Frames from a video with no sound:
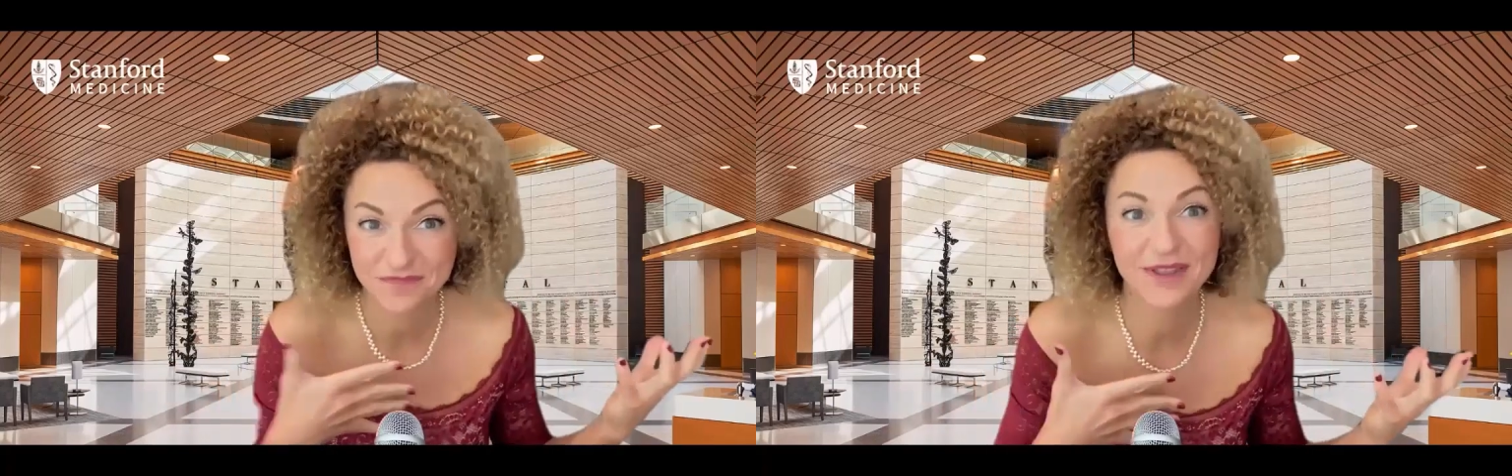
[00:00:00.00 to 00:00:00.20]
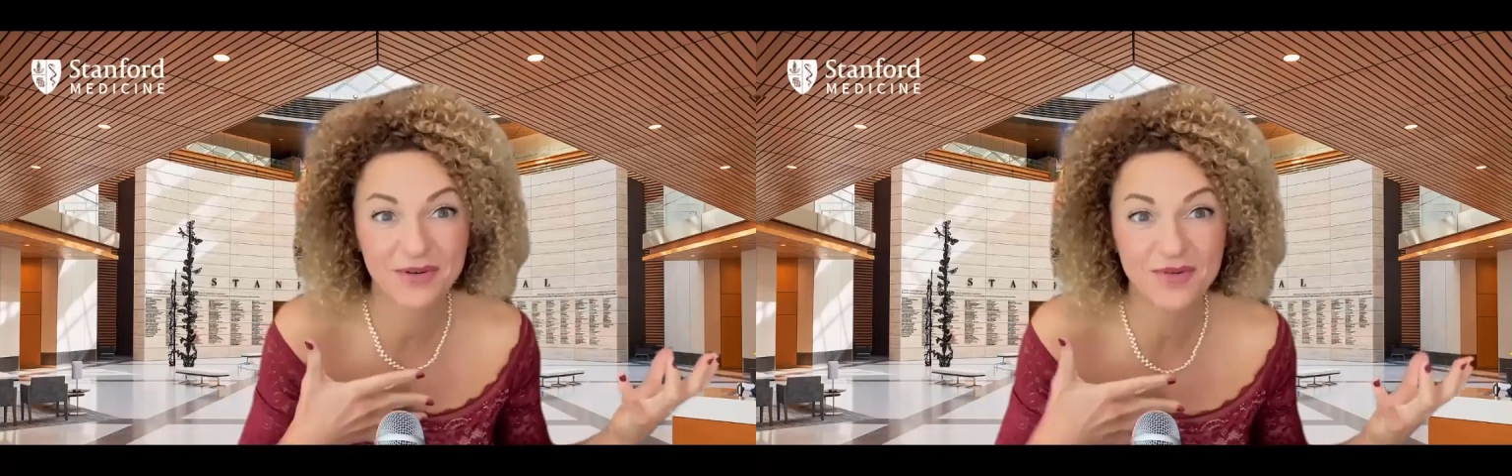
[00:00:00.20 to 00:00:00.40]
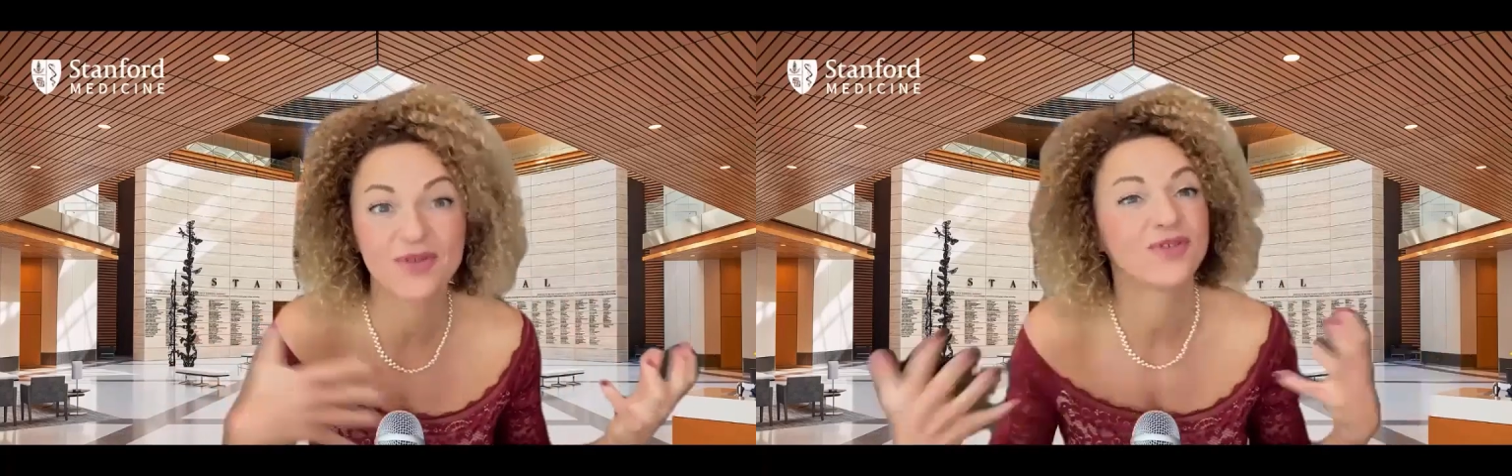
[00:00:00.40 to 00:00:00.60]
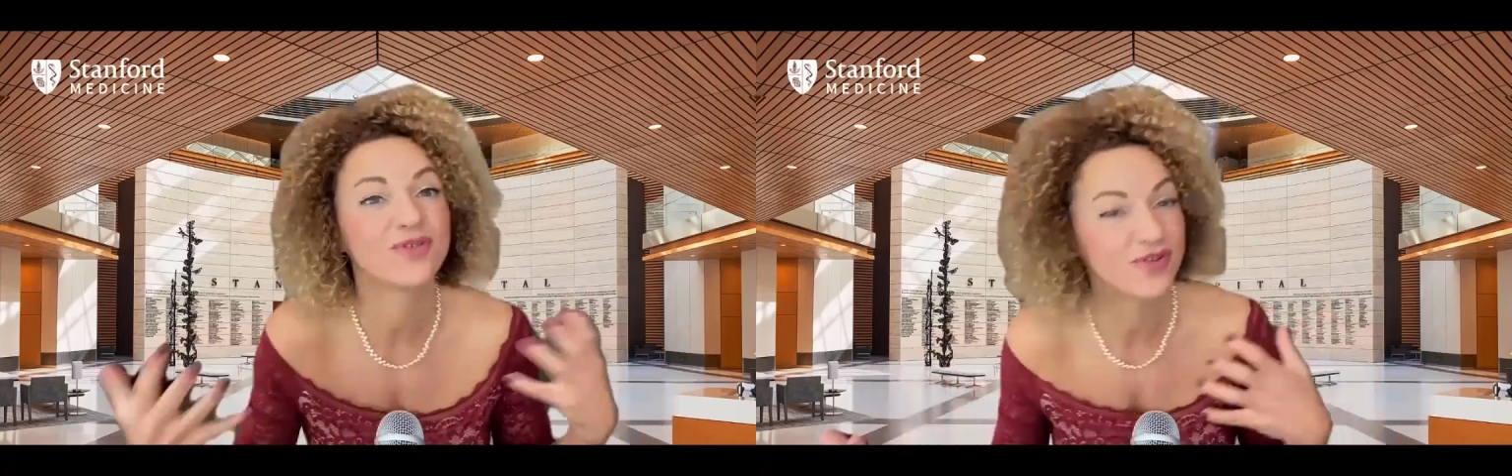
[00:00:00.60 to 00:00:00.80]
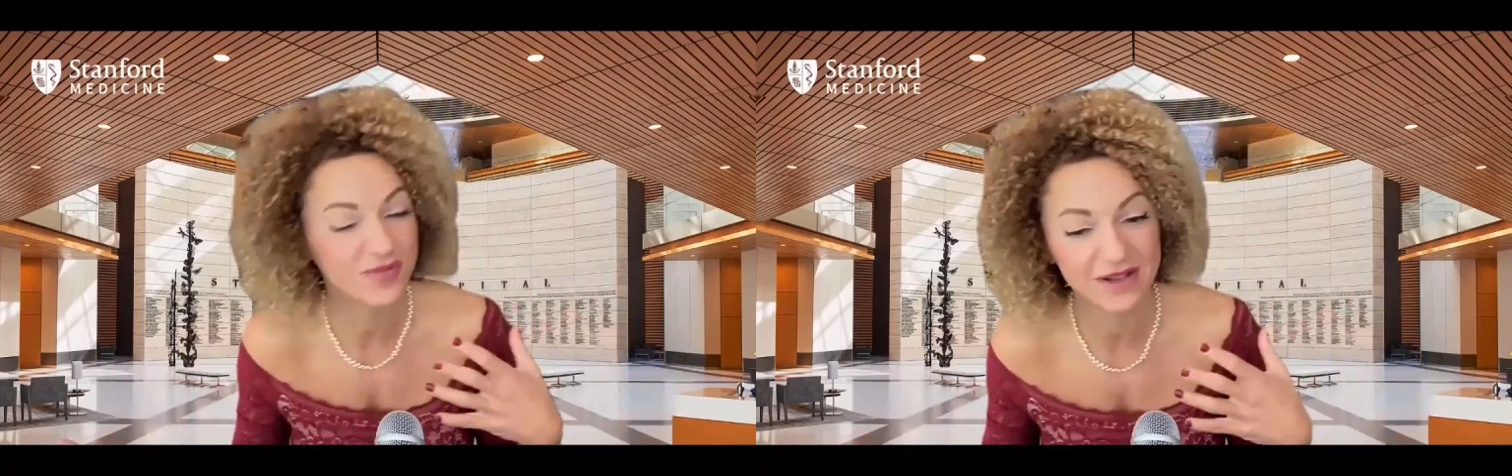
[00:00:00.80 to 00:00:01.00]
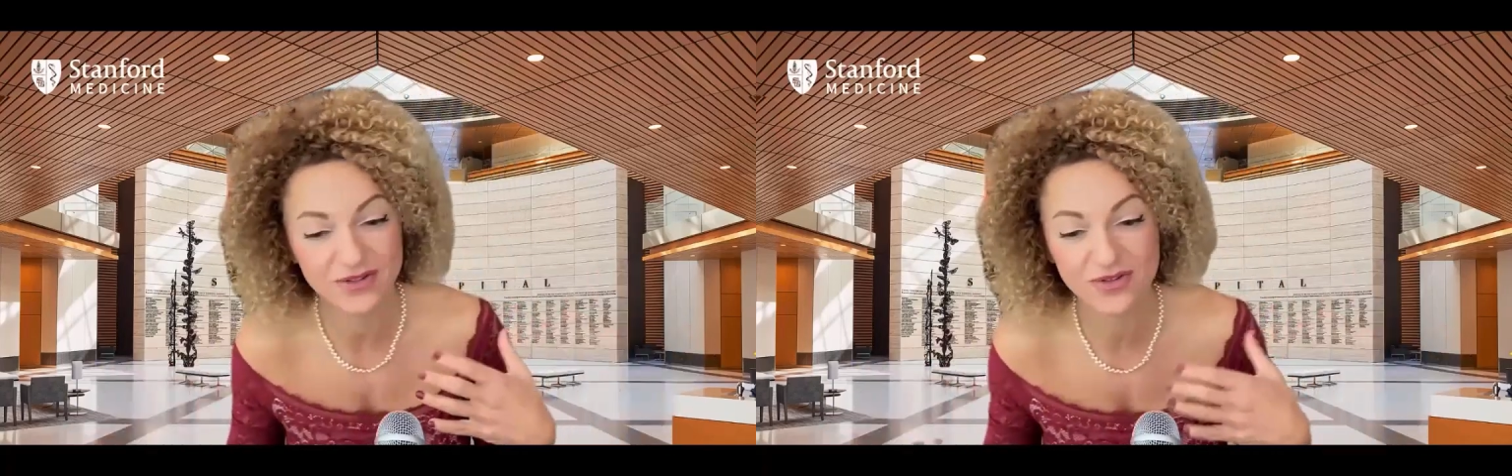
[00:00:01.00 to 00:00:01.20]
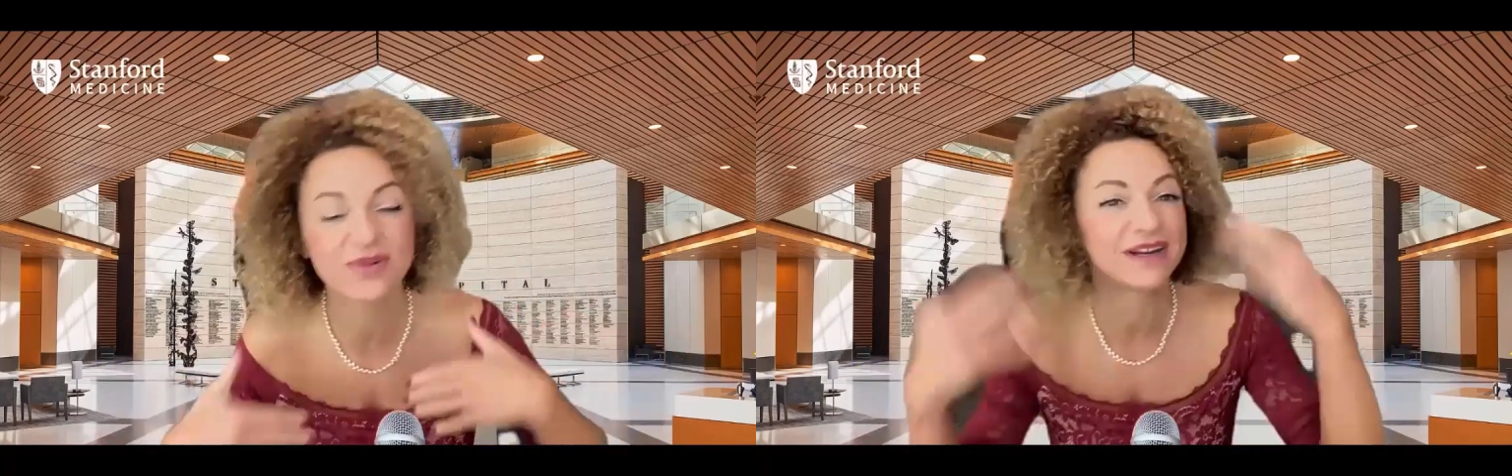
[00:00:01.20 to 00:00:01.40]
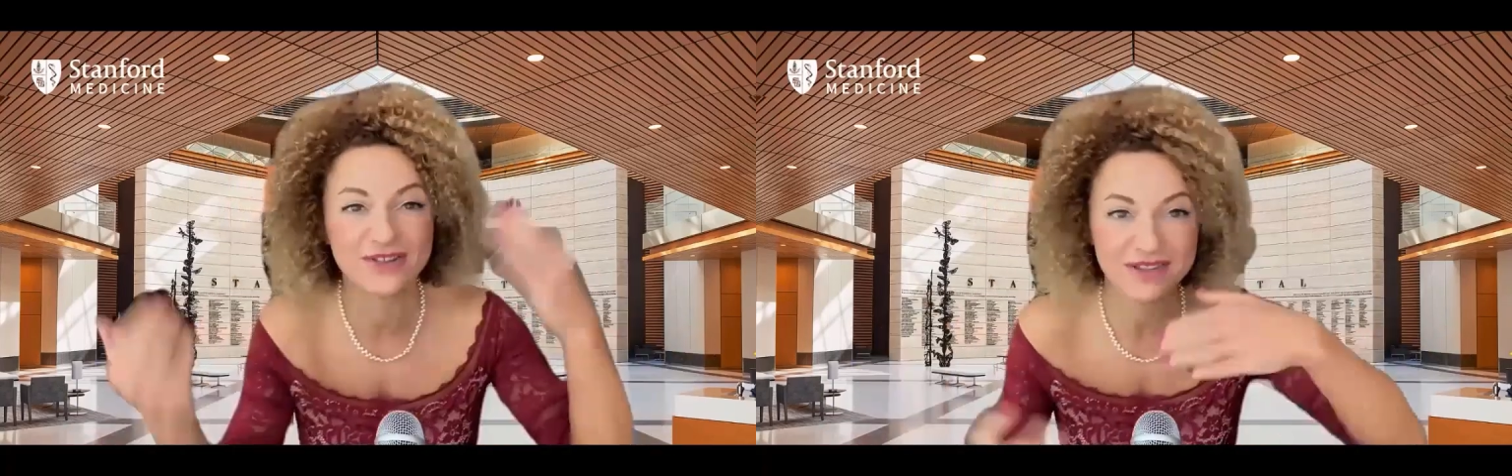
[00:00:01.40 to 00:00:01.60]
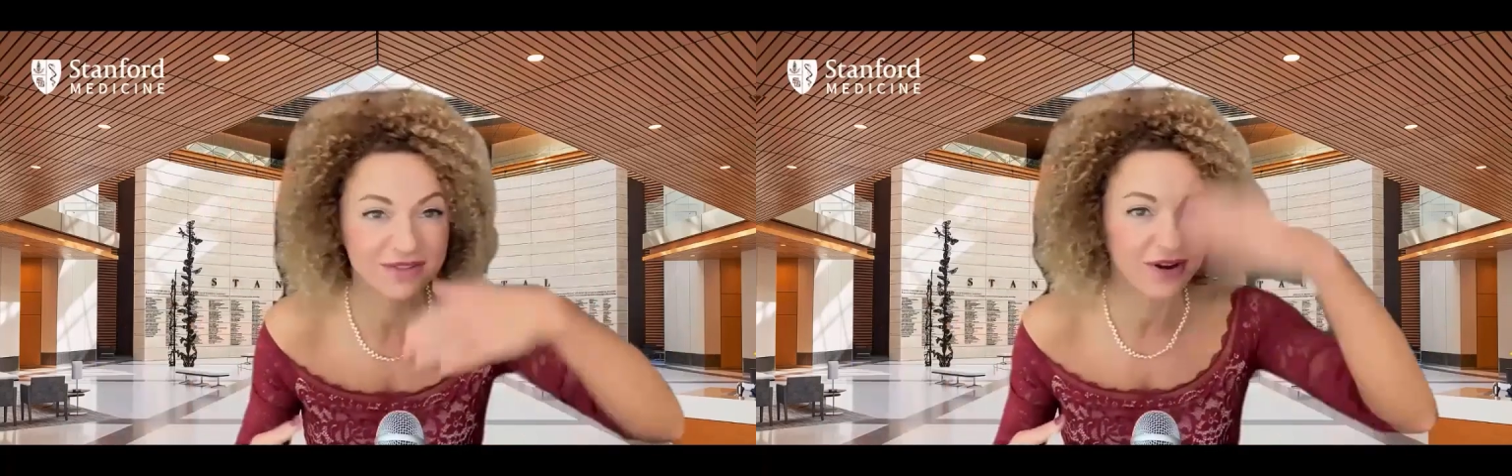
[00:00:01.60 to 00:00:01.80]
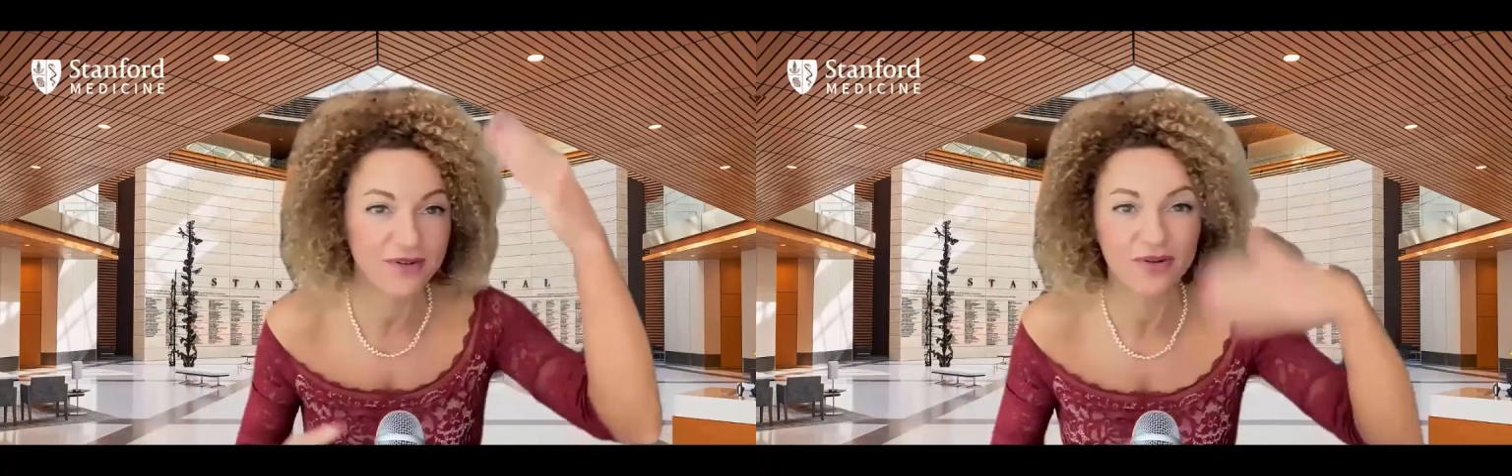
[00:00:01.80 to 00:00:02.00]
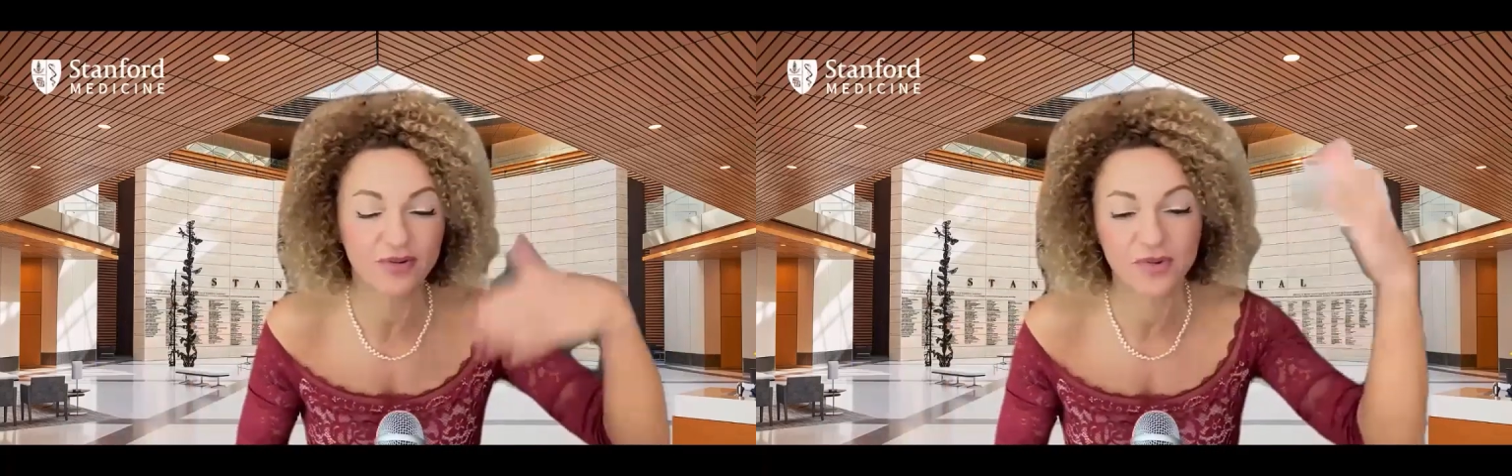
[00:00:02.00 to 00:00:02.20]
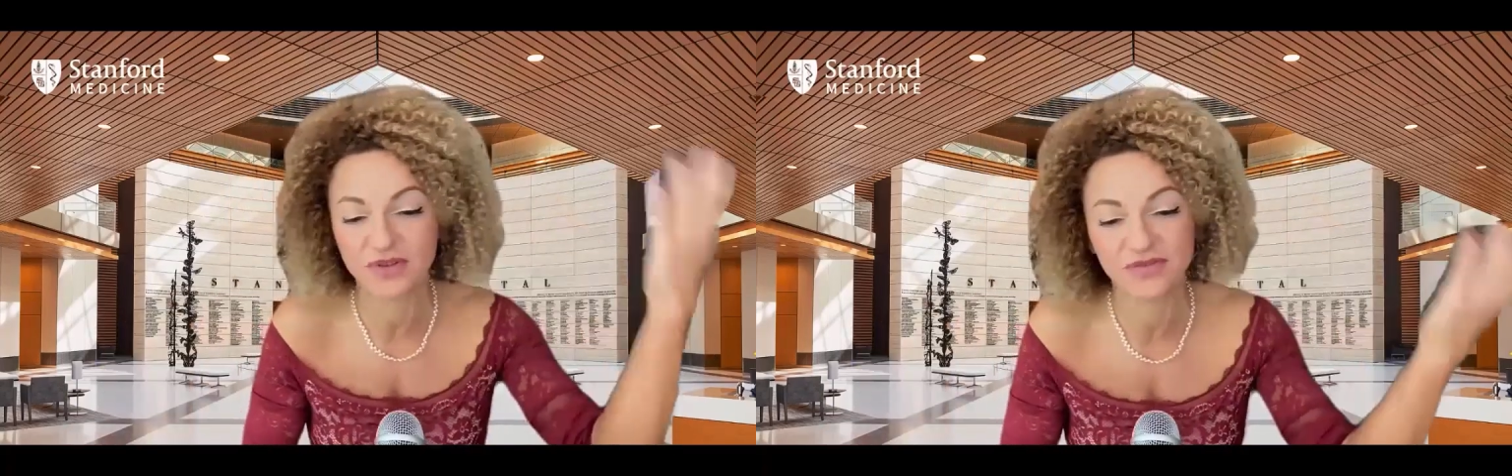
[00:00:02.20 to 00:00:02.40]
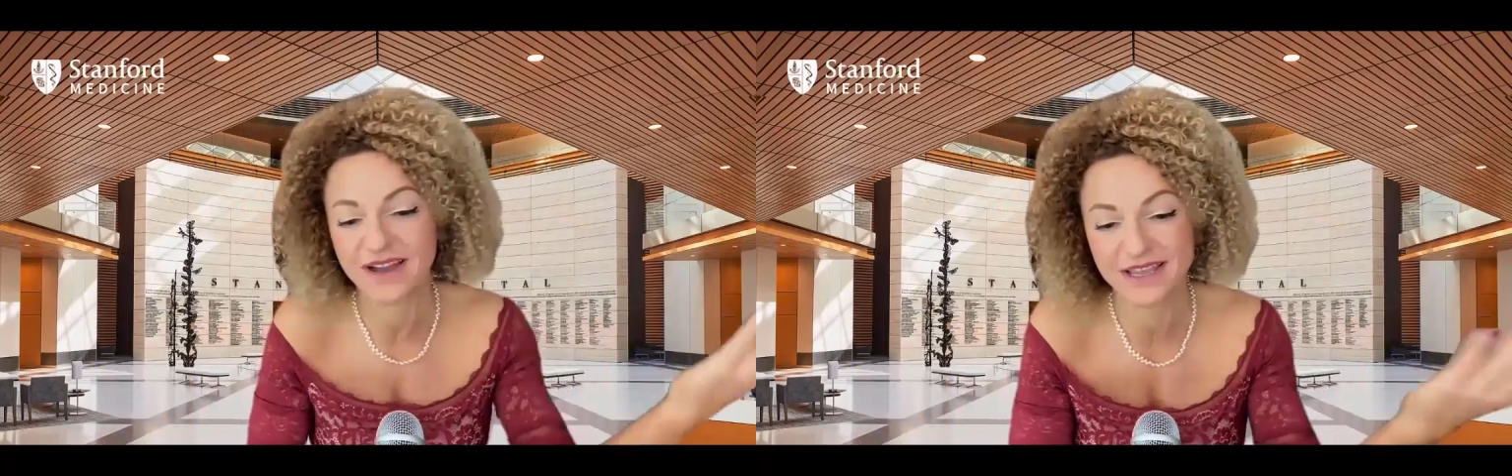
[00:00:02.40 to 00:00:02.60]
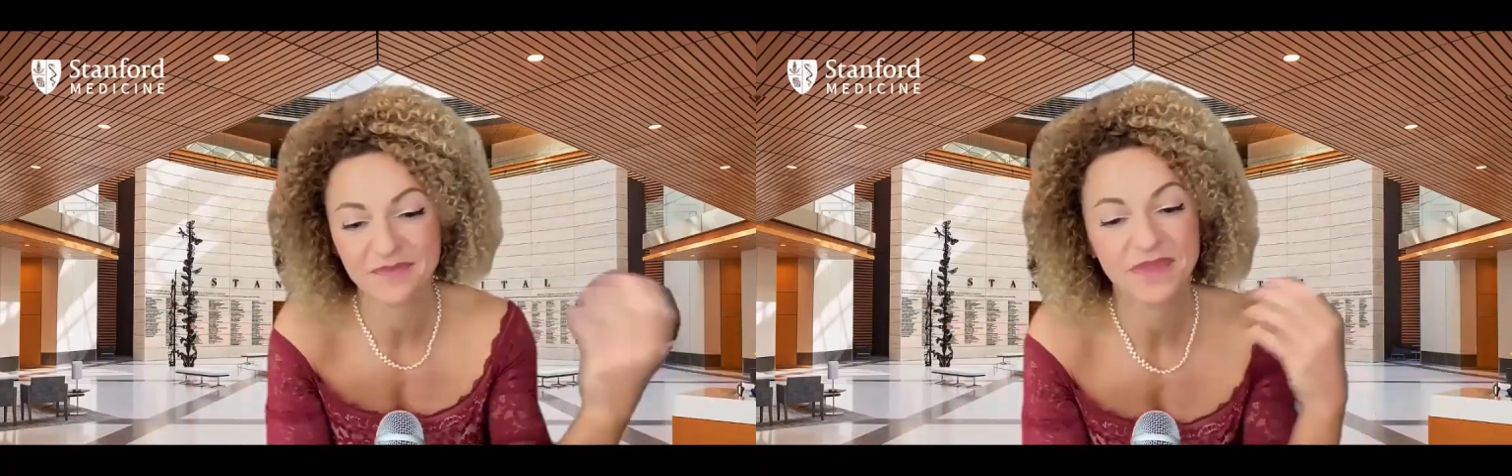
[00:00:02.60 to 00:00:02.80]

the glucose on your blood sugar, you just you are going to modify